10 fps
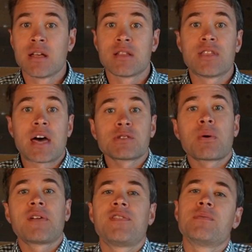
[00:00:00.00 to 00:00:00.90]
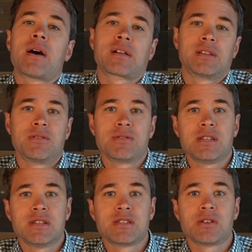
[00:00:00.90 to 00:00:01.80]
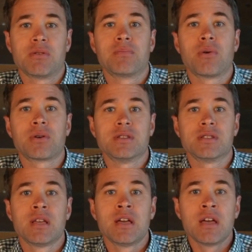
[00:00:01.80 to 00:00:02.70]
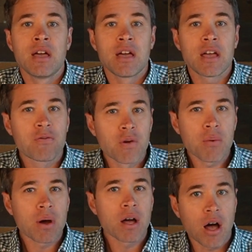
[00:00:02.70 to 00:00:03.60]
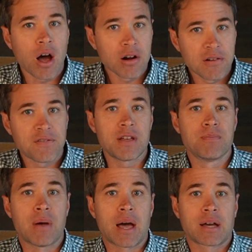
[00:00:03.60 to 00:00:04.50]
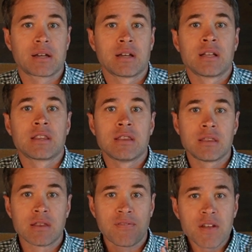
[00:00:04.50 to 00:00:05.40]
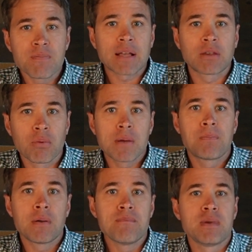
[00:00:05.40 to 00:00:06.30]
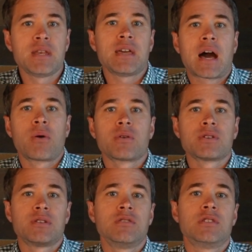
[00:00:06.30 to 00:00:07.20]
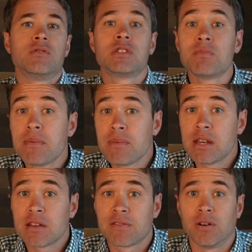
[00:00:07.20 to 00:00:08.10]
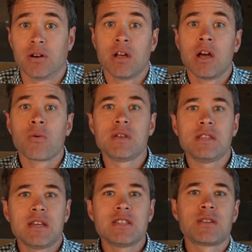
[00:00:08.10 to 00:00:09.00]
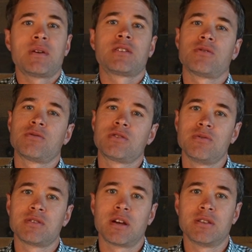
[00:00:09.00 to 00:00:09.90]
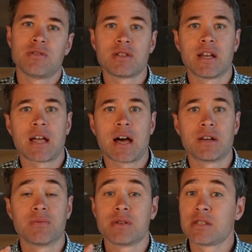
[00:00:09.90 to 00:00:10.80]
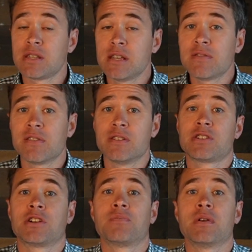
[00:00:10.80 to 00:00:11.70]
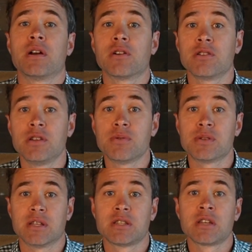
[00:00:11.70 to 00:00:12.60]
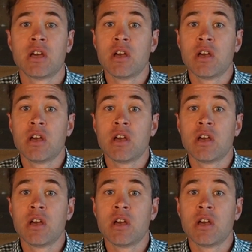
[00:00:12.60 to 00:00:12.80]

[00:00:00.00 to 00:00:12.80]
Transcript: That is why feedback literacy is so important. If we want our feedback, the feedback that we put many hours into, to be meaningful, we need to make sure students understand how to receive, interpret, or use it.